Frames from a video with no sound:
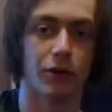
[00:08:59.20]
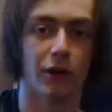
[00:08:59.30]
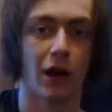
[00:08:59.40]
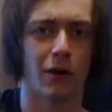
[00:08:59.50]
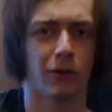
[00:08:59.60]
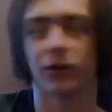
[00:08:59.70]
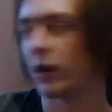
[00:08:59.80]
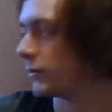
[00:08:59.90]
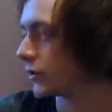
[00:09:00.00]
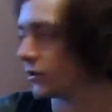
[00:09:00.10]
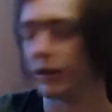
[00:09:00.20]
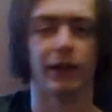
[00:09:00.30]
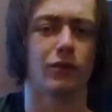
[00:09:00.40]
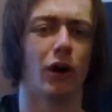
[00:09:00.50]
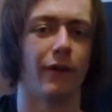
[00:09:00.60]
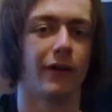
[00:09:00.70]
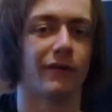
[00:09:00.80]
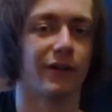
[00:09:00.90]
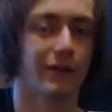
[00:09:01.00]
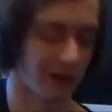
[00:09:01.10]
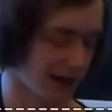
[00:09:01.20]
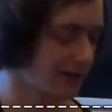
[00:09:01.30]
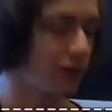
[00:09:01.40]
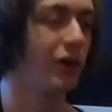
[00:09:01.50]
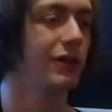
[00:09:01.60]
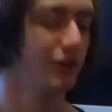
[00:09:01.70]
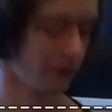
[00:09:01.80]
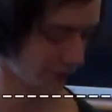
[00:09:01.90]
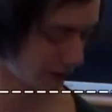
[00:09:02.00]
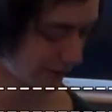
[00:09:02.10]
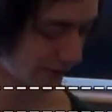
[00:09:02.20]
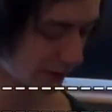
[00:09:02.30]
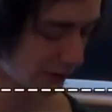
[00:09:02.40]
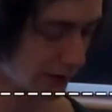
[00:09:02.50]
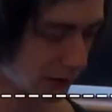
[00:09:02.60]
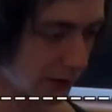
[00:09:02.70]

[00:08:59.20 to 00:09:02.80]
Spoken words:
do that one more time, just because it is quite a fun riff to play. So 1, 2, 3, 4. If